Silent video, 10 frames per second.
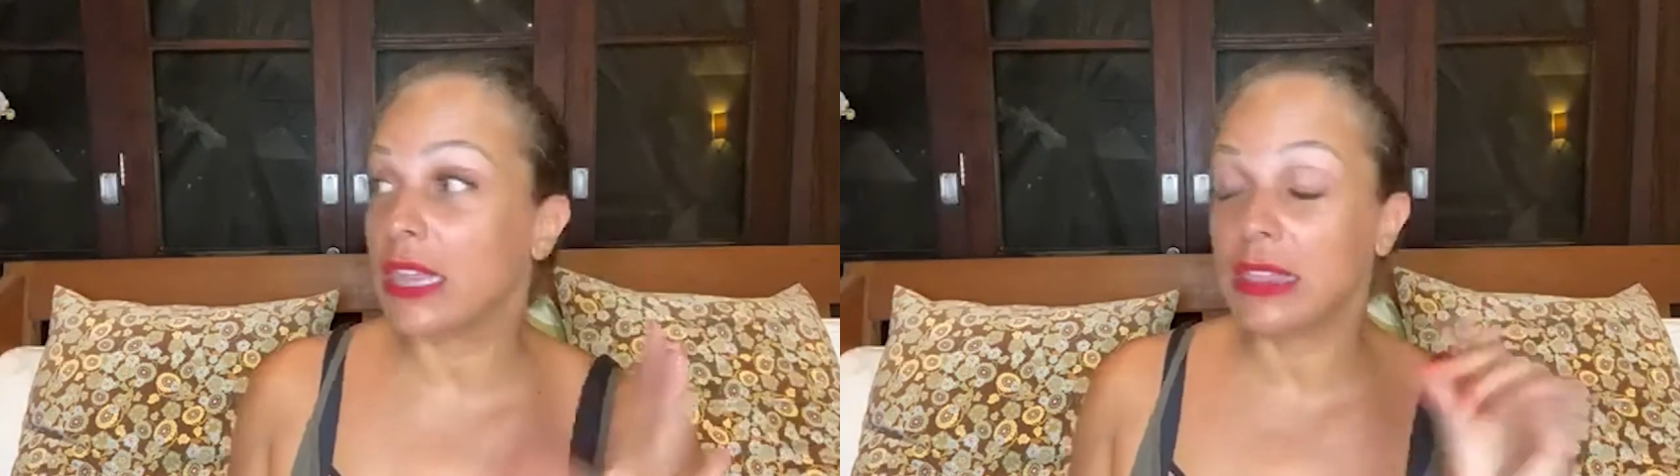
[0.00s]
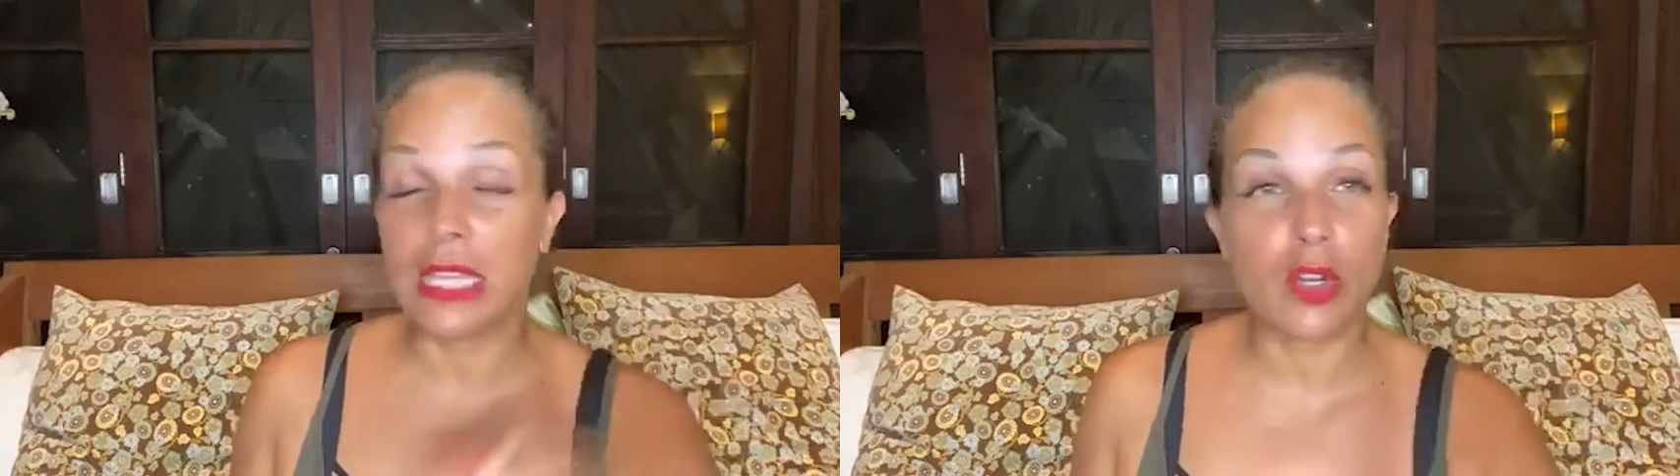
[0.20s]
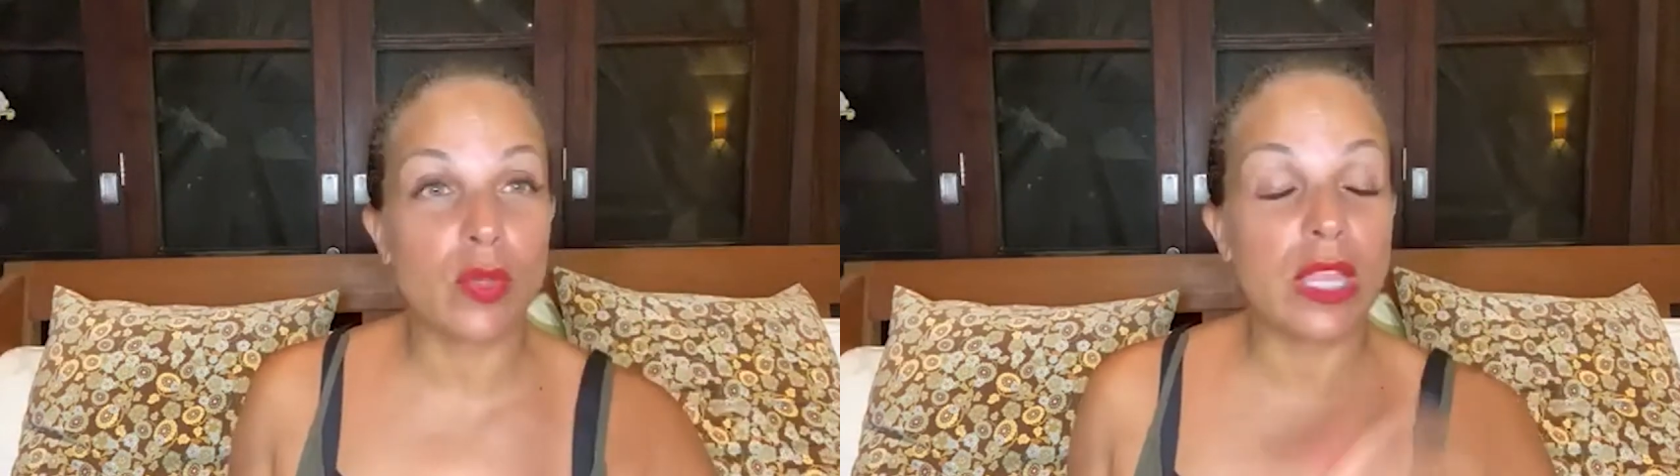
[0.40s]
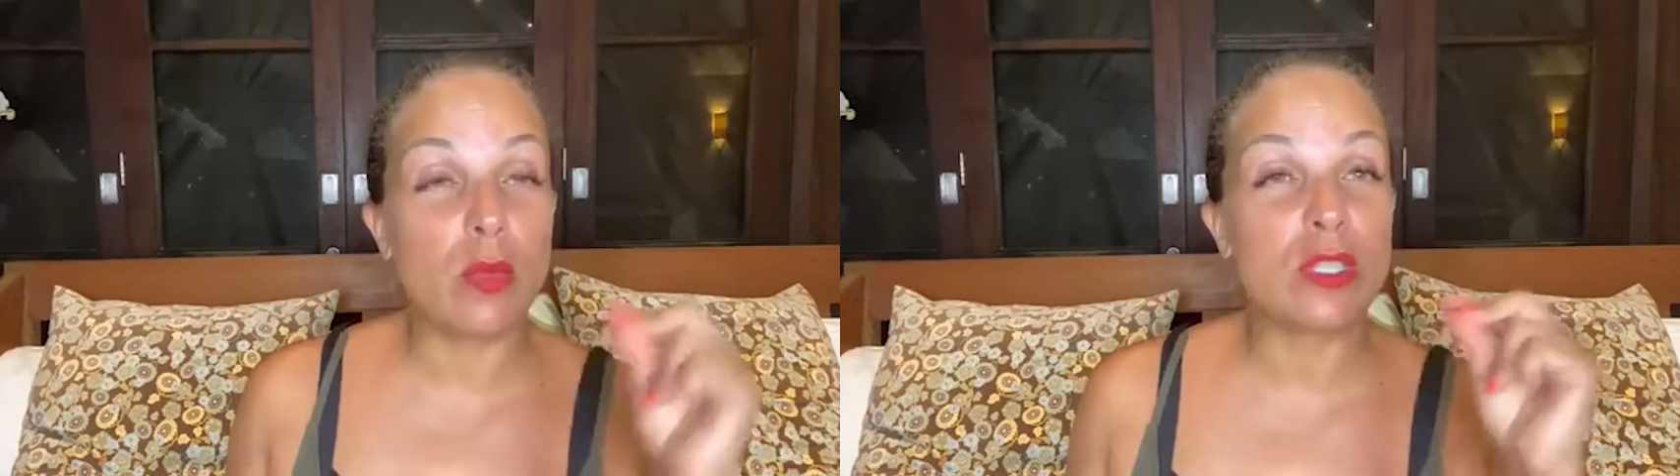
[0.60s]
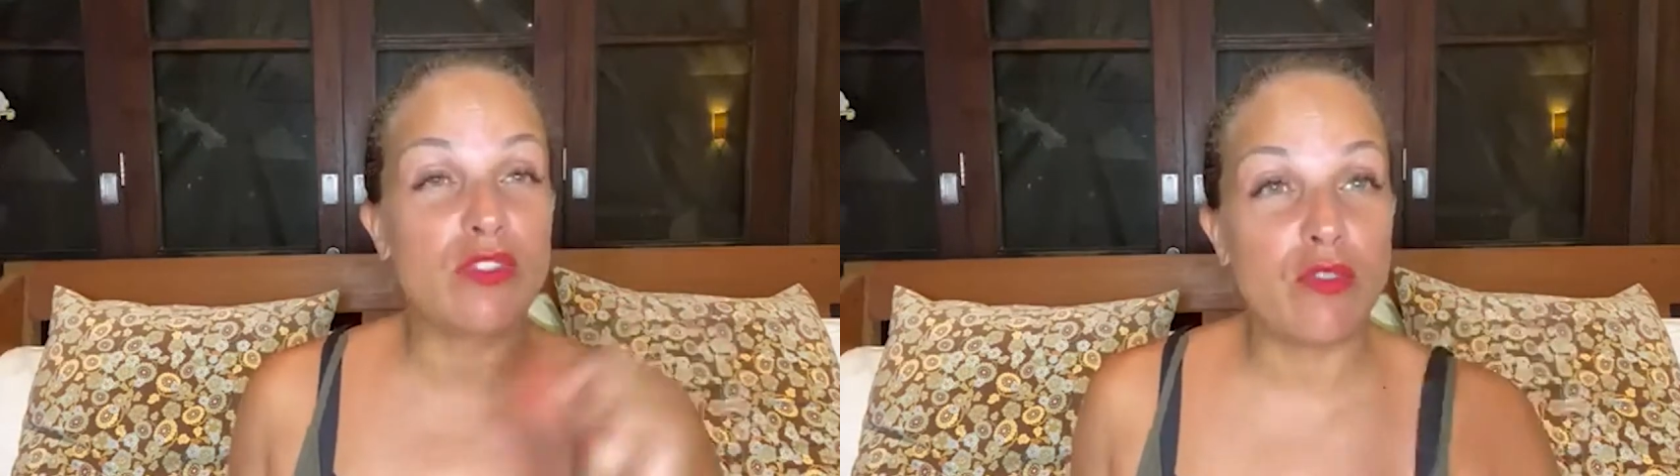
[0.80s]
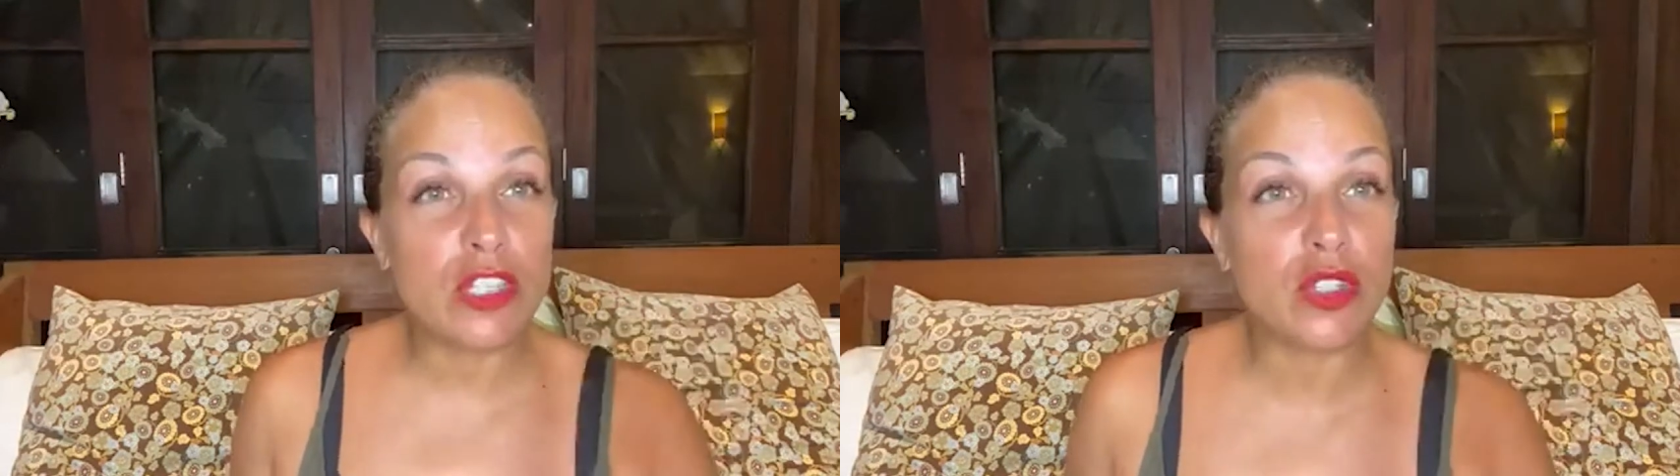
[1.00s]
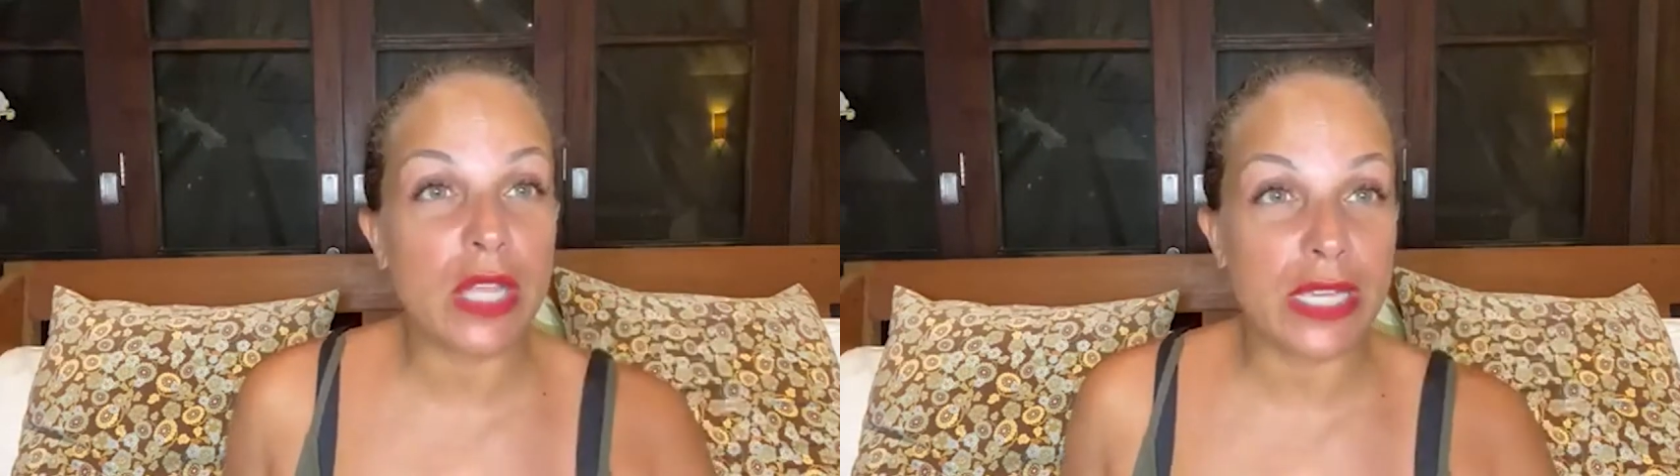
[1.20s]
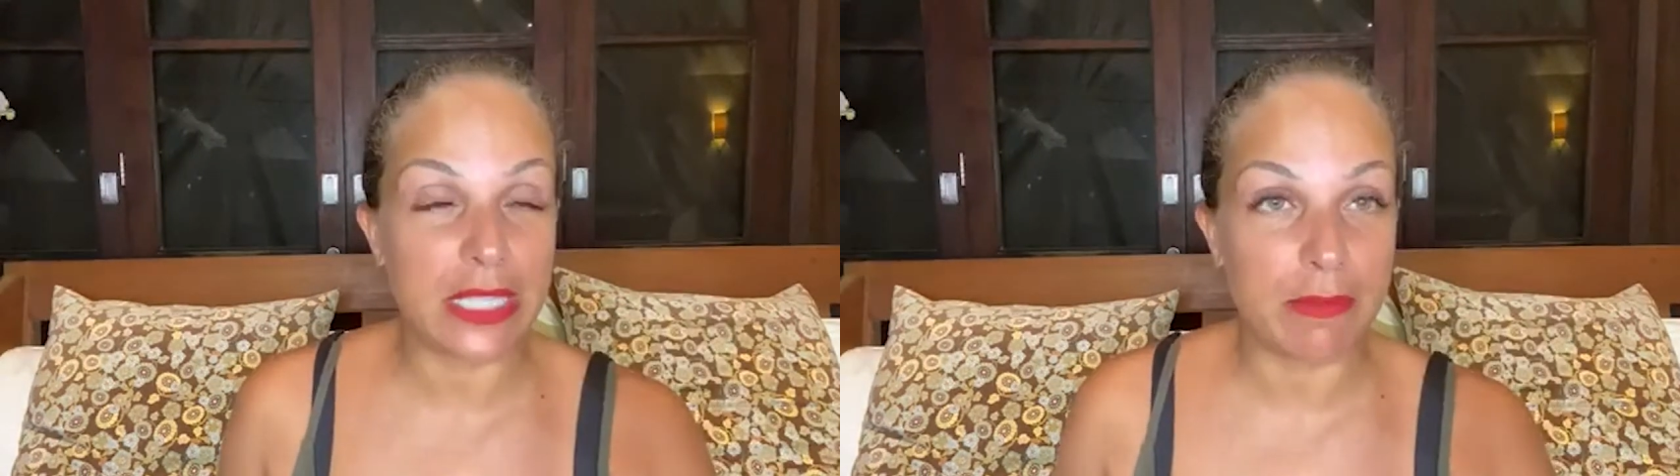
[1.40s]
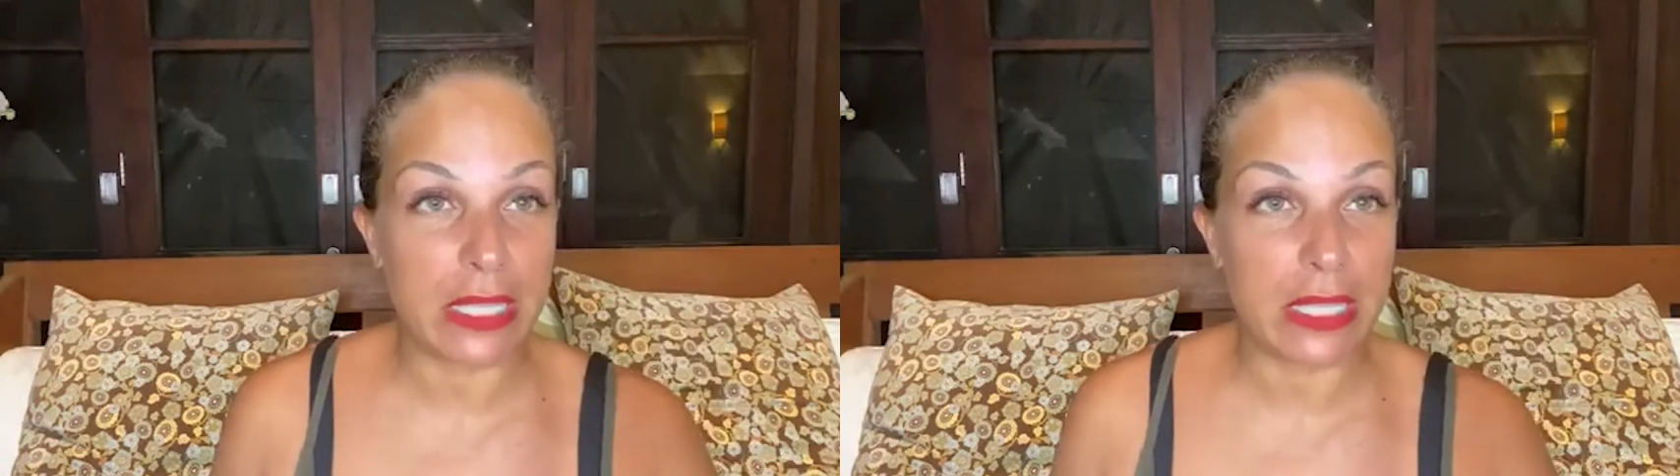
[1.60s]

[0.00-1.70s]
I literally was visualizing